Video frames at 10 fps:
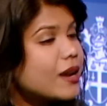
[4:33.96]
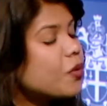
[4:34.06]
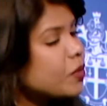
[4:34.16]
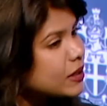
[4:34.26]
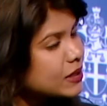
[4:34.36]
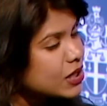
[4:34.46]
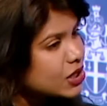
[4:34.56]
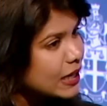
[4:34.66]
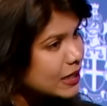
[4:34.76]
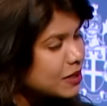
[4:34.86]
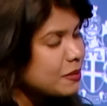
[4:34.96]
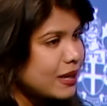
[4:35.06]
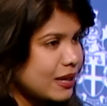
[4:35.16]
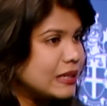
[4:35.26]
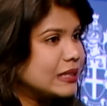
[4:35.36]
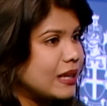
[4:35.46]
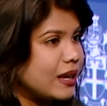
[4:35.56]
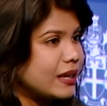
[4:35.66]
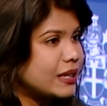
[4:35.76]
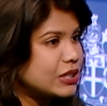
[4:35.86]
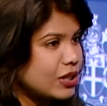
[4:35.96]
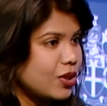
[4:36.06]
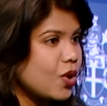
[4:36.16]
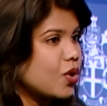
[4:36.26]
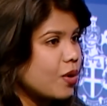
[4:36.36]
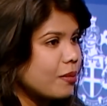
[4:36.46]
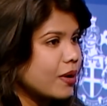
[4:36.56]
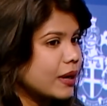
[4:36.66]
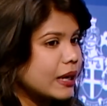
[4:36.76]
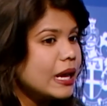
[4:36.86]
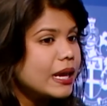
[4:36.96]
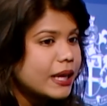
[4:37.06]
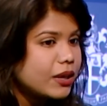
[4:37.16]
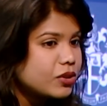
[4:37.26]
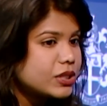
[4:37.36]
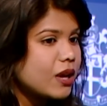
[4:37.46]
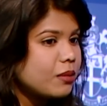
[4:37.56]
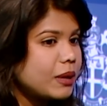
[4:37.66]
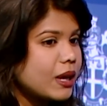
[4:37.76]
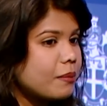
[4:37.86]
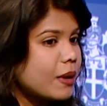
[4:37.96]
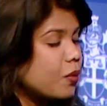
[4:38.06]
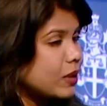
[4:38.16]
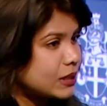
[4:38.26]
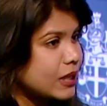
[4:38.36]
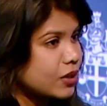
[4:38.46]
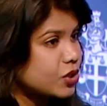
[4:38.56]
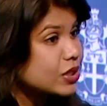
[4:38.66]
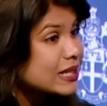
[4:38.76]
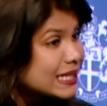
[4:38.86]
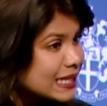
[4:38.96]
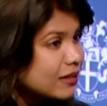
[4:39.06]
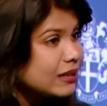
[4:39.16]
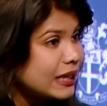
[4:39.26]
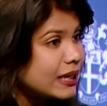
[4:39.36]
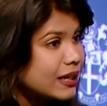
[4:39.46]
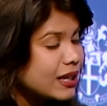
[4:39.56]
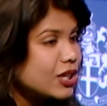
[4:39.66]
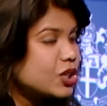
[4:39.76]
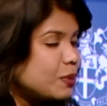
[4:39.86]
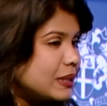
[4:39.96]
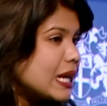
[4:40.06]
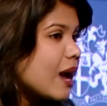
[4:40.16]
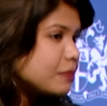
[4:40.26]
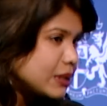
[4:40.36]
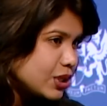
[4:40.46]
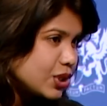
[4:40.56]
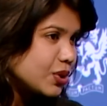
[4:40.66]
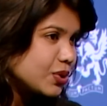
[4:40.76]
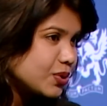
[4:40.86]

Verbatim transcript: Now, with such intimate insight into local market, can you tell me about what sectors still need to be tapped into?